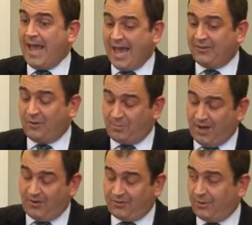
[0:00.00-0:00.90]
add to your
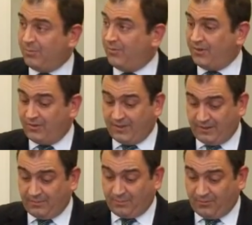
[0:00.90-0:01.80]
policy a provision
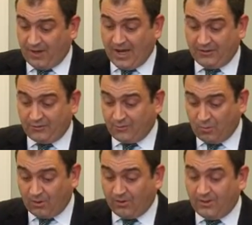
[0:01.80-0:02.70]
that provides
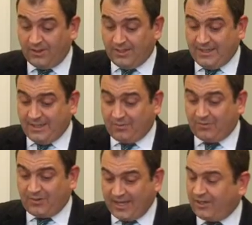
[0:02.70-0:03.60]
for
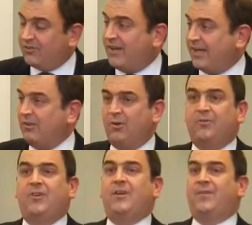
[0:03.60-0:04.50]
taking a second
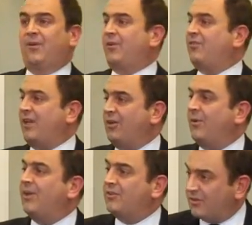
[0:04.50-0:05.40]
look, seeing if there are
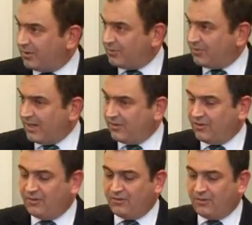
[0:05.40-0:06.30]
extenuating
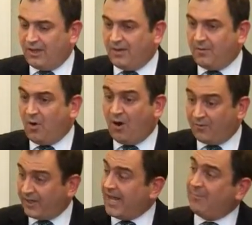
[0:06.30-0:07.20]
circumstances,
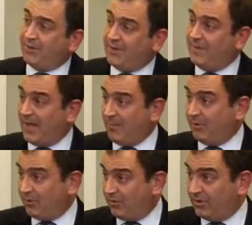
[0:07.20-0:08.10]
offering an applicant the
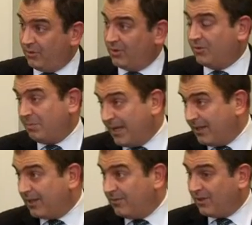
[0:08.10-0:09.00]
opportunity to explain
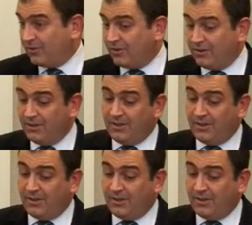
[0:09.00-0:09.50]
a conviction.